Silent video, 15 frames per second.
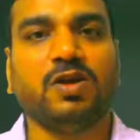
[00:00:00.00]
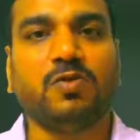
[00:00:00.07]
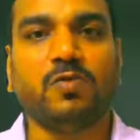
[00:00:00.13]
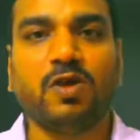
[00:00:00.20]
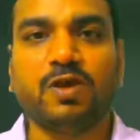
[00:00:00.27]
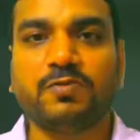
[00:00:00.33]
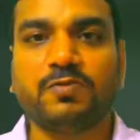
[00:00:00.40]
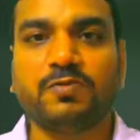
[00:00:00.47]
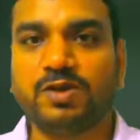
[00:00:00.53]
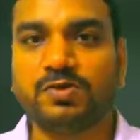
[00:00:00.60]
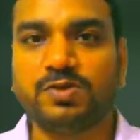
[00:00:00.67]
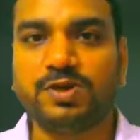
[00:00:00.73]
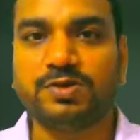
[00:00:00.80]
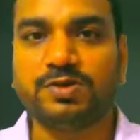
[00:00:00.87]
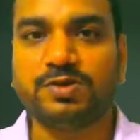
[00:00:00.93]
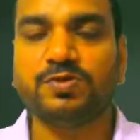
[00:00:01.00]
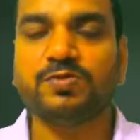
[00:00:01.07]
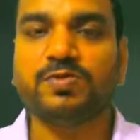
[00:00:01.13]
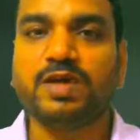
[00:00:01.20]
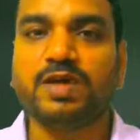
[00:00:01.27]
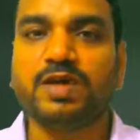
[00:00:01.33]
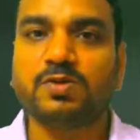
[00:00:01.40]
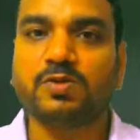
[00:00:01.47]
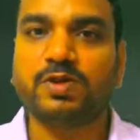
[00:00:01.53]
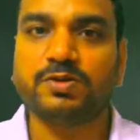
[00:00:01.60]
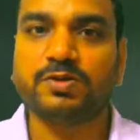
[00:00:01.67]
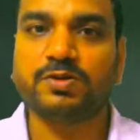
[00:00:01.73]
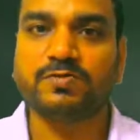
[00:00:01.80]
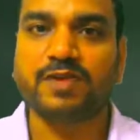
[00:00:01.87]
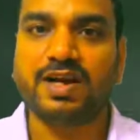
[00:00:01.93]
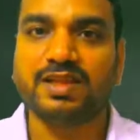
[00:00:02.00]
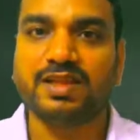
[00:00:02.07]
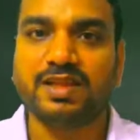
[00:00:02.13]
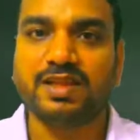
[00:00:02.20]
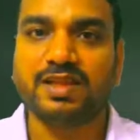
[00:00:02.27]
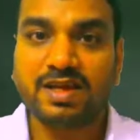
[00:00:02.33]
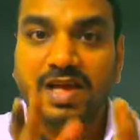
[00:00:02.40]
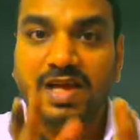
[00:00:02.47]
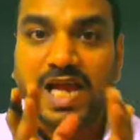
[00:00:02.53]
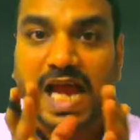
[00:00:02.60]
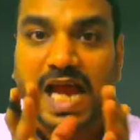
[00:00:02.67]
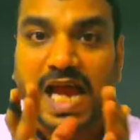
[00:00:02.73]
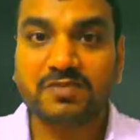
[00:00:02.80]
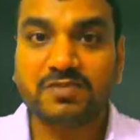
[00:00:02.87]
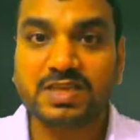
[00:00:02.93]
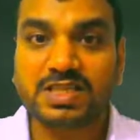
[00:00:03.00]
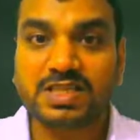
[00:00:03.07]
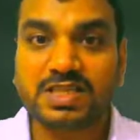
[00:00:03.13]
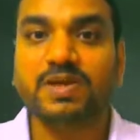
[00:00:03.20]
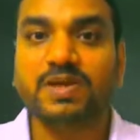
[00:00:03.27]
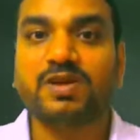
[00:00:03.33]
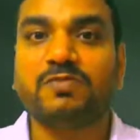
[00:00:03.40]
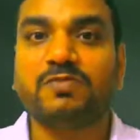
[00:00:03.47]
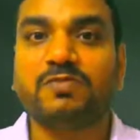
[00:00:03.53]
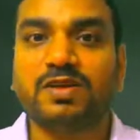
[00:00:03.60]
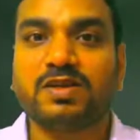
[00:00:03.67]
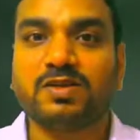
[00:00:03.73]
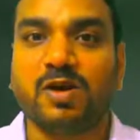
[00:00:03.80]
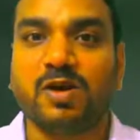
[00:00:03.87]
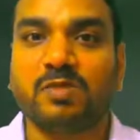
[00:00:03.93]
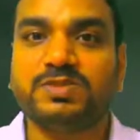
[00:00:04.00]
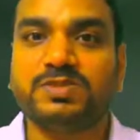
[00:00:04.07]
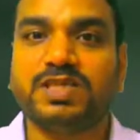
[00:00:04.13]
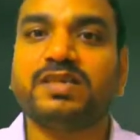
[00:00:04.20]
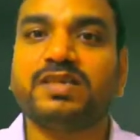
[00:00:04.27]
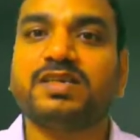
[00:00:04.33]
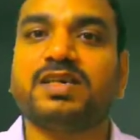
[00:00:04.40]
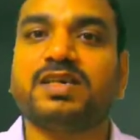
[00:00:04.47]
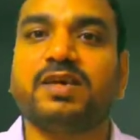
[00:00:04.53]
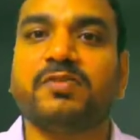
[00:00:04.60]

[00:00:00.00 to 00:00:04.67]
Now what we are going to do, we are going to find the average speed of an object